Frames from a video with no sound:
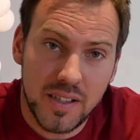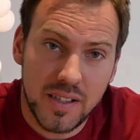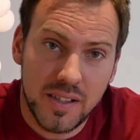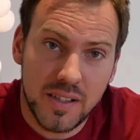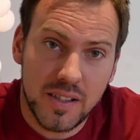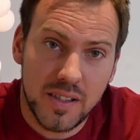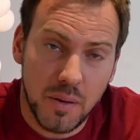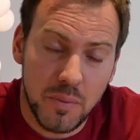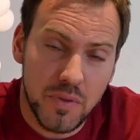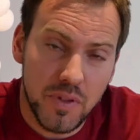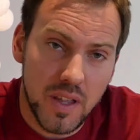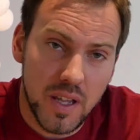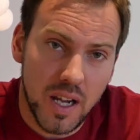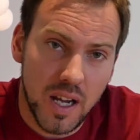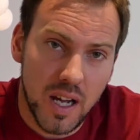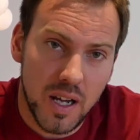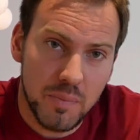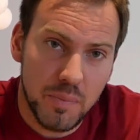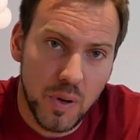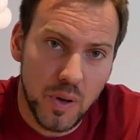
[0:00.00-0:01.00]
is
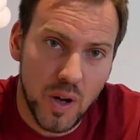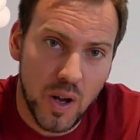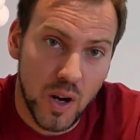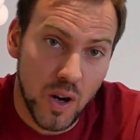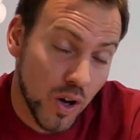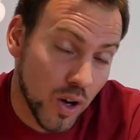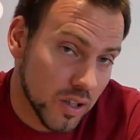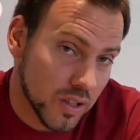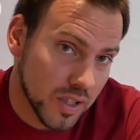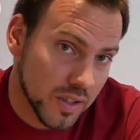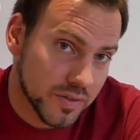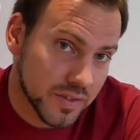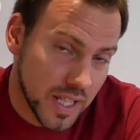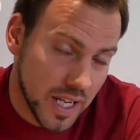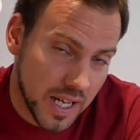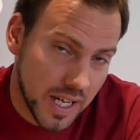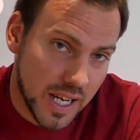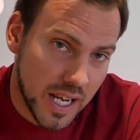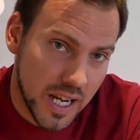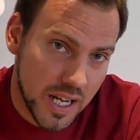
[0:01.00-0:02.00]
something I put a lot of
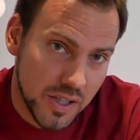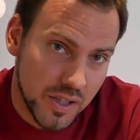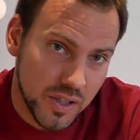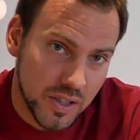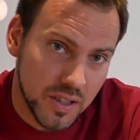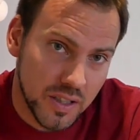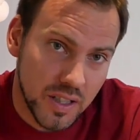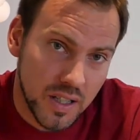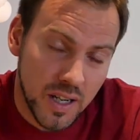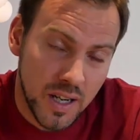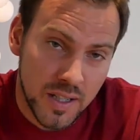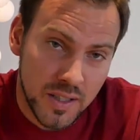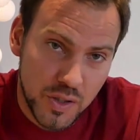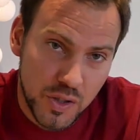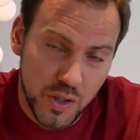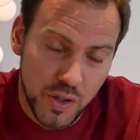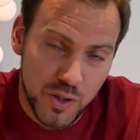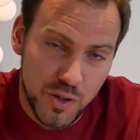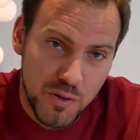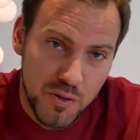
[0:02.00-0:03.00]
dedication
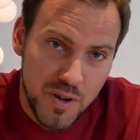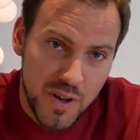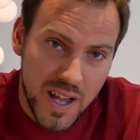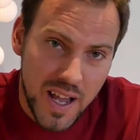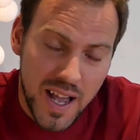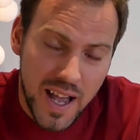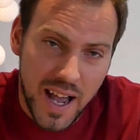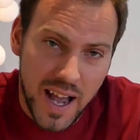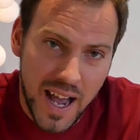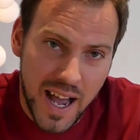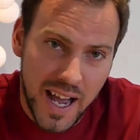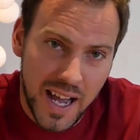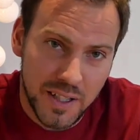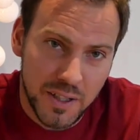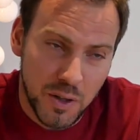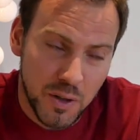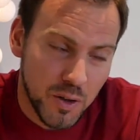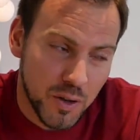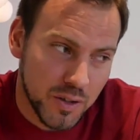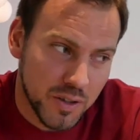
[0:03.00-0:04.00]
into, and
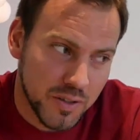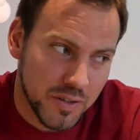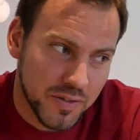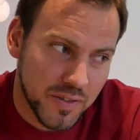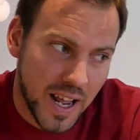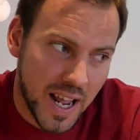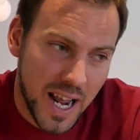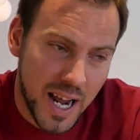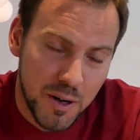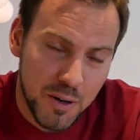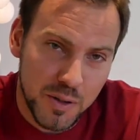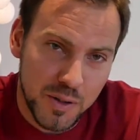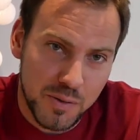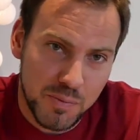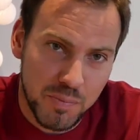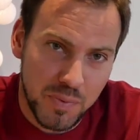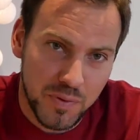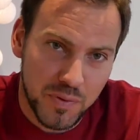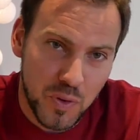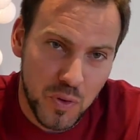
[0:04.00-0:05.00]
a lot of hours
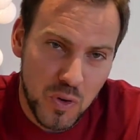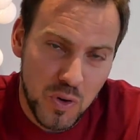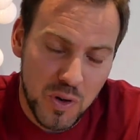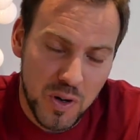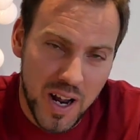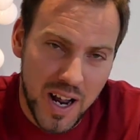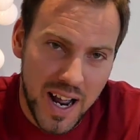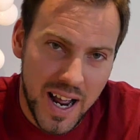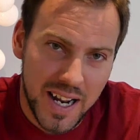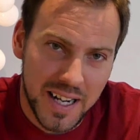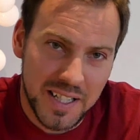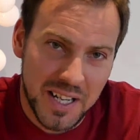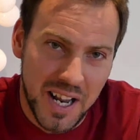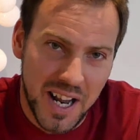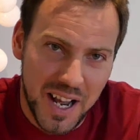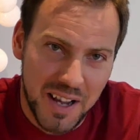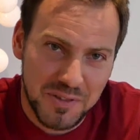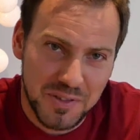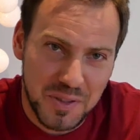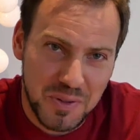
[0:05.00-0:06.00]
before and
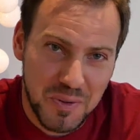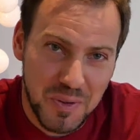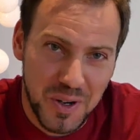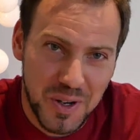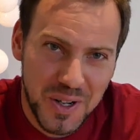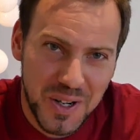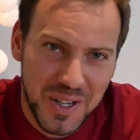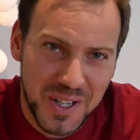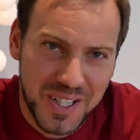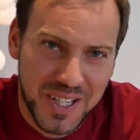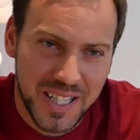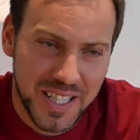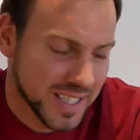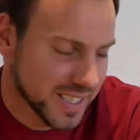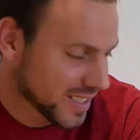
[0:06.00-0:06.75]
after work.